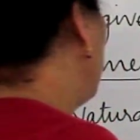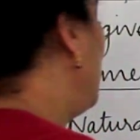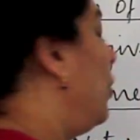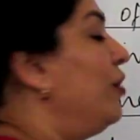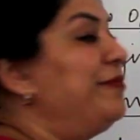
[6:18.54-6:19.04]

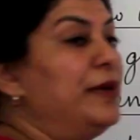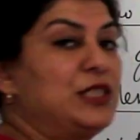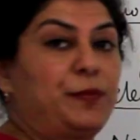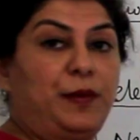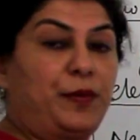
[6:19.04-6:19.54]
the law of
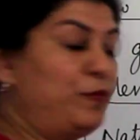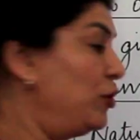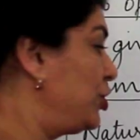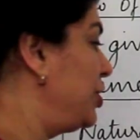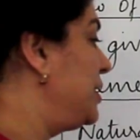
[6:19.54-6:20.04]
multiple
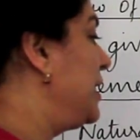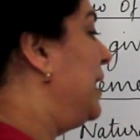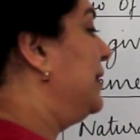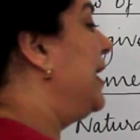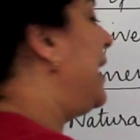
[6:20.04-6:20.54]

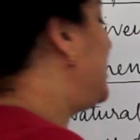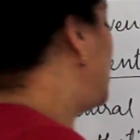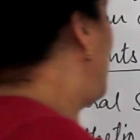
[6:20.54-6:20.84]
proportions that